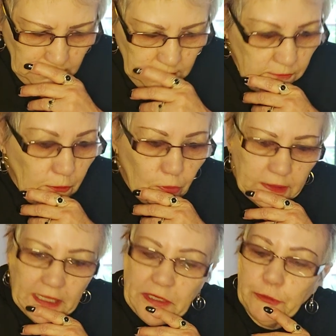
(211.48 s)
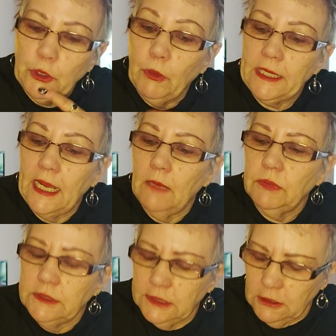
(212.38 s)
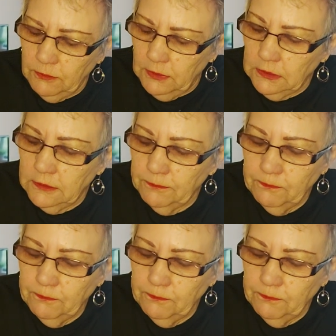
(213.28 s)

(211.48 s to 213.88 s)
You know what, I don't know what happened here, but